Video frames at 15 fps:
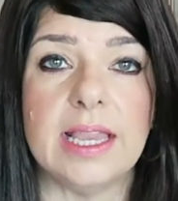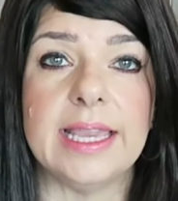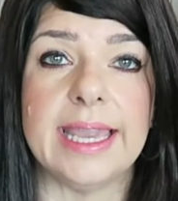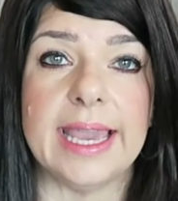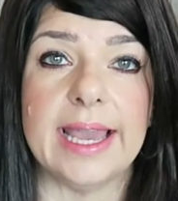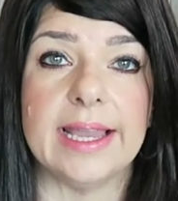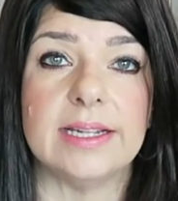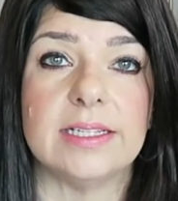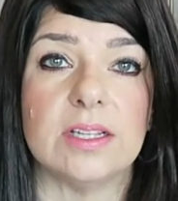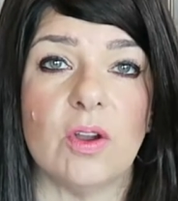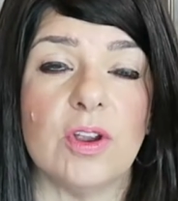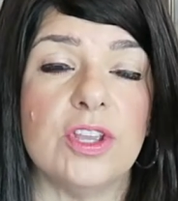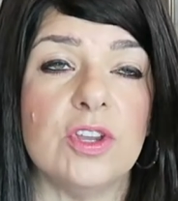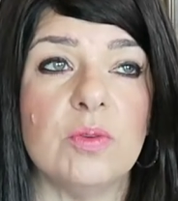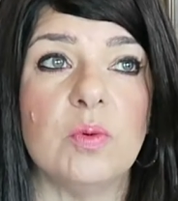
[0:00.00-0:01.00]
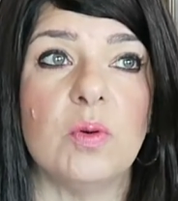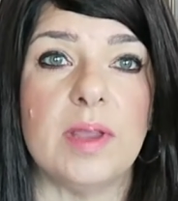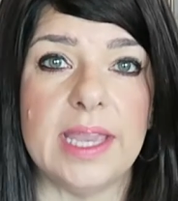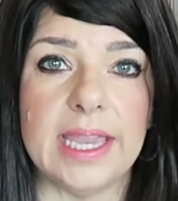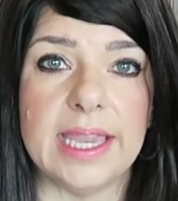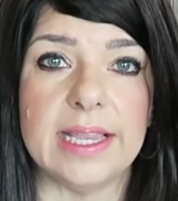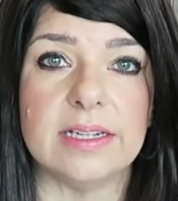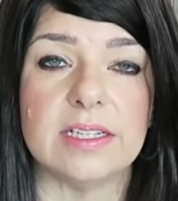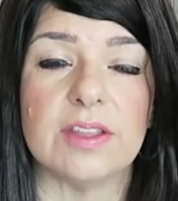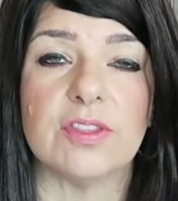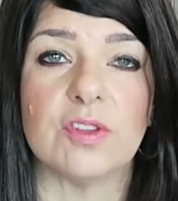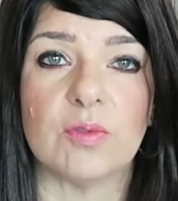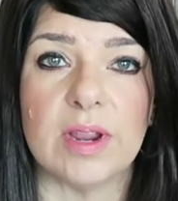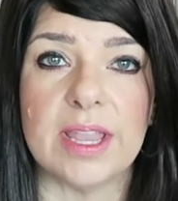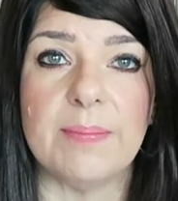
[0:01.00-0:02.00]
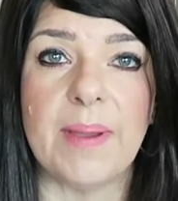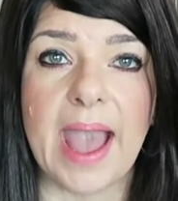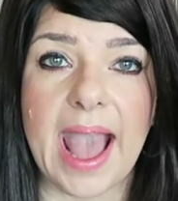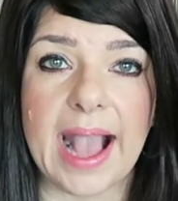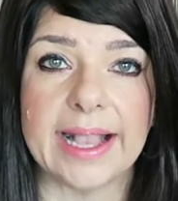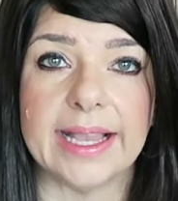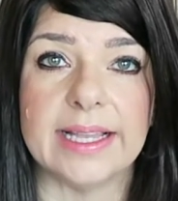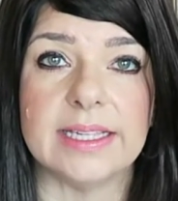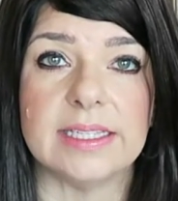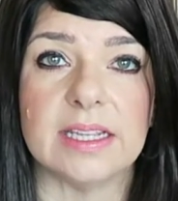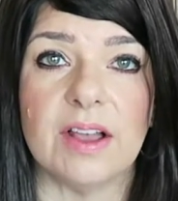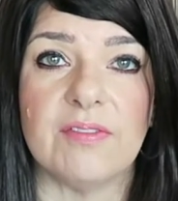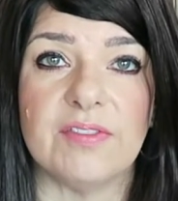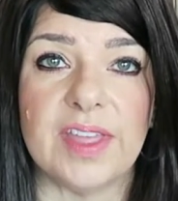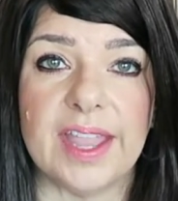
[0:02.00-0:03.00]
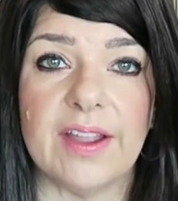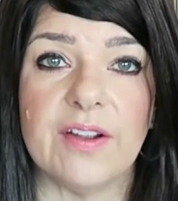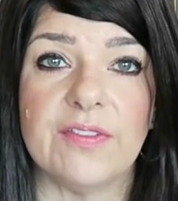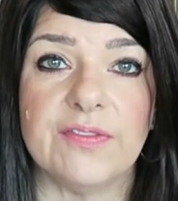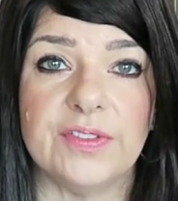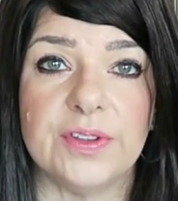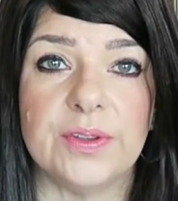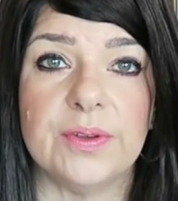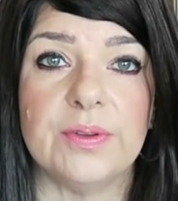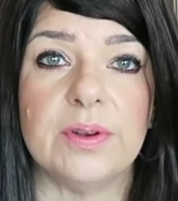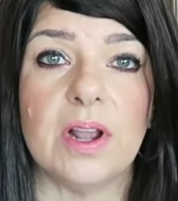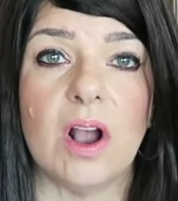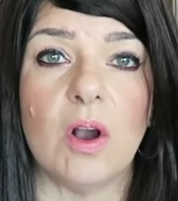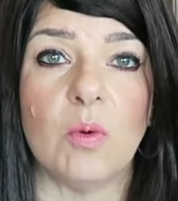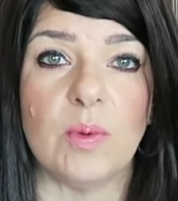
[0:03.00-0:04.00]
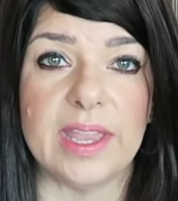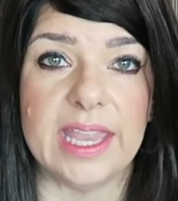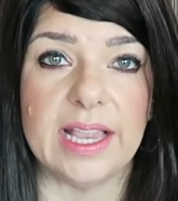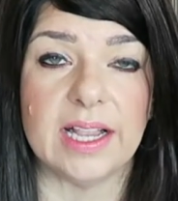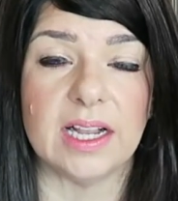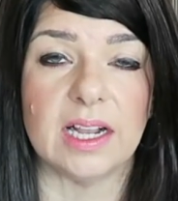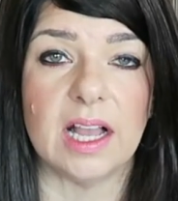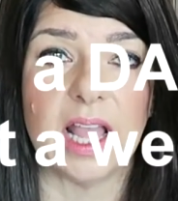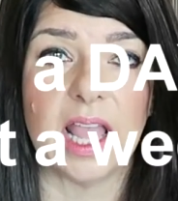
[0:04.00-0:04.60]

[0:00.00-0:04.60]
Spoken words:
get, or you will eat 3 packets of their food a week.